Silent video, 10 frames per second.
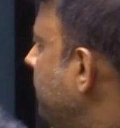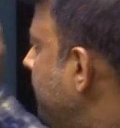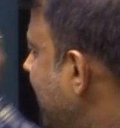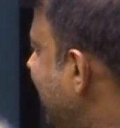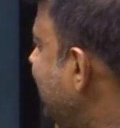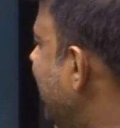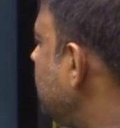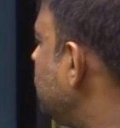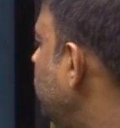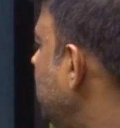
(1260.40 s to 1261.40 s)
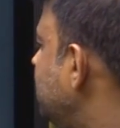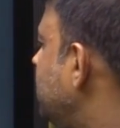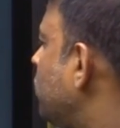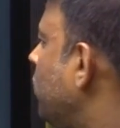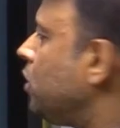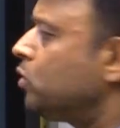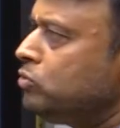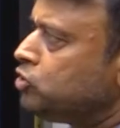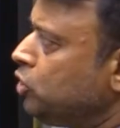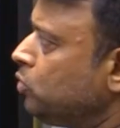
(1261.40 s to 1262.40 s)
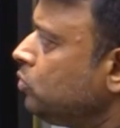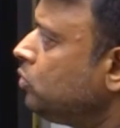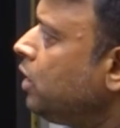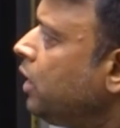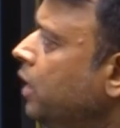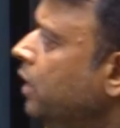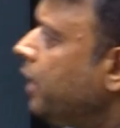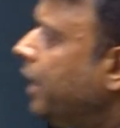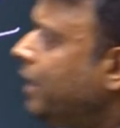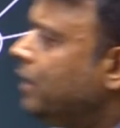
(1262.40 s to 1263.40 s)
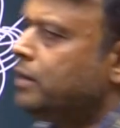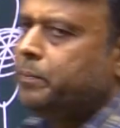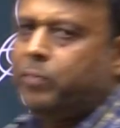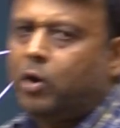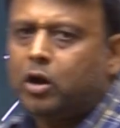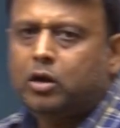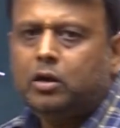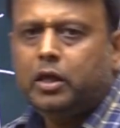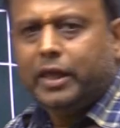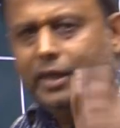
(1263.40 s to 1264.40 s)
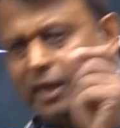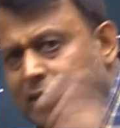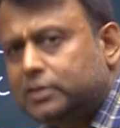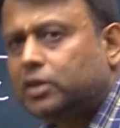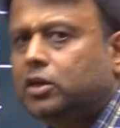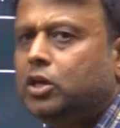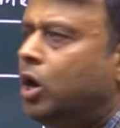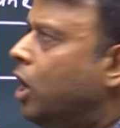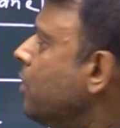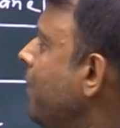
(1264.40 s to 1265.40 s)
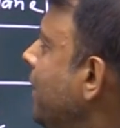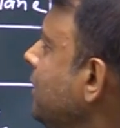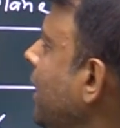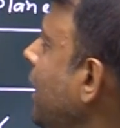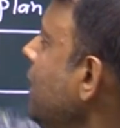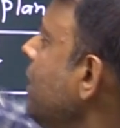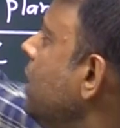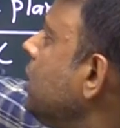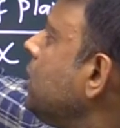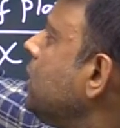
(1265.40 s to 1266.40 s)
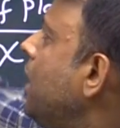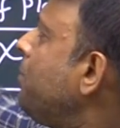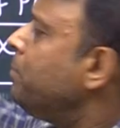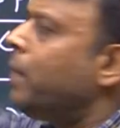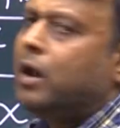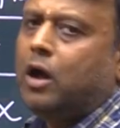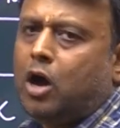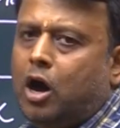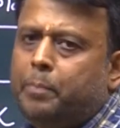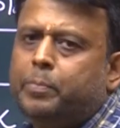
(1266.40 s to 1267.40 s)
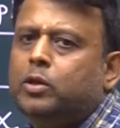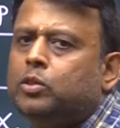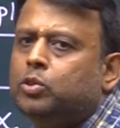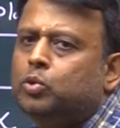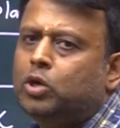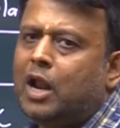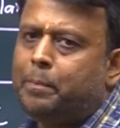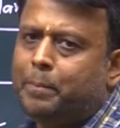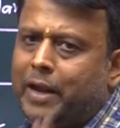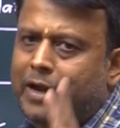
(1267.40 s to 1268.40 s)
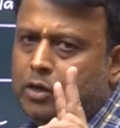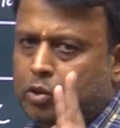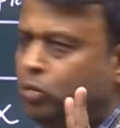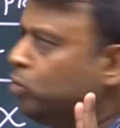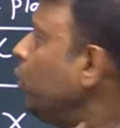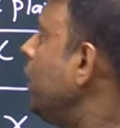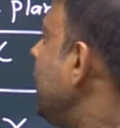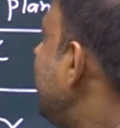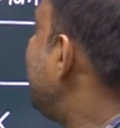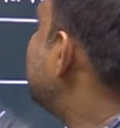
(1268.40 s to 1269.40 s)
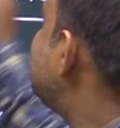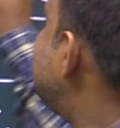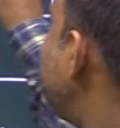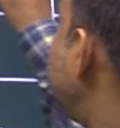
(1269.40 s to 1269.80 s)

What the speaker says: planar node is equal to 0, and for each d orbital number of nodal plane 2 except